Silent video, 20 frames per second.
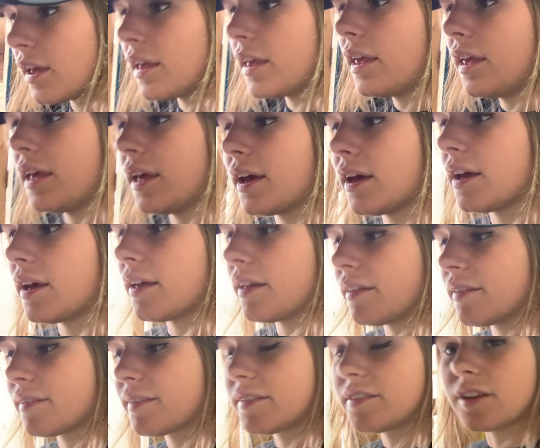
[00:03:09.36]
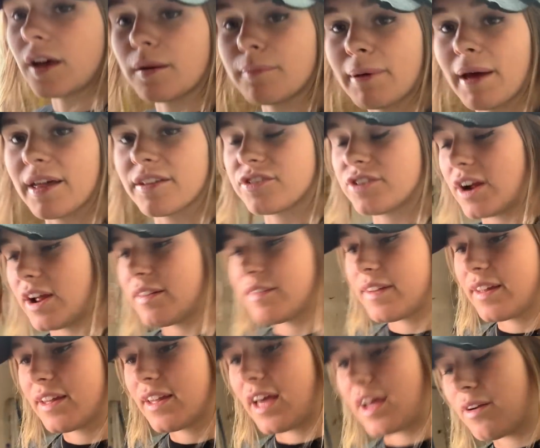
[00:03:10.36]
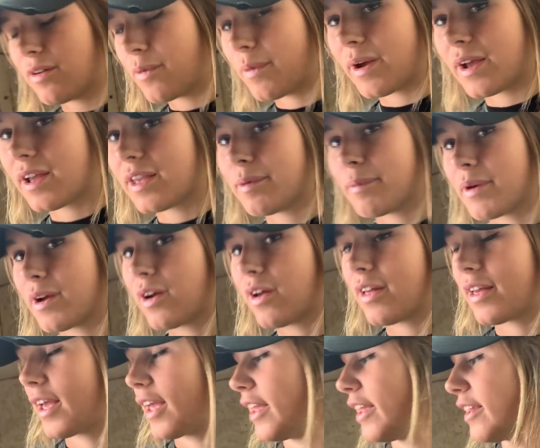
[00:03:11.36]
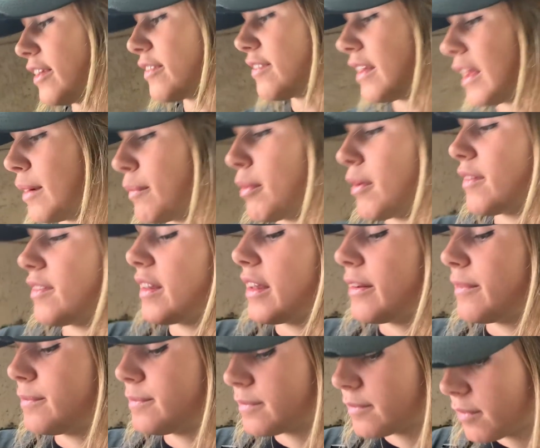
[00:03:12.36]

he is done pasteurizing. I don't know why I keep on calling him, he is not a person.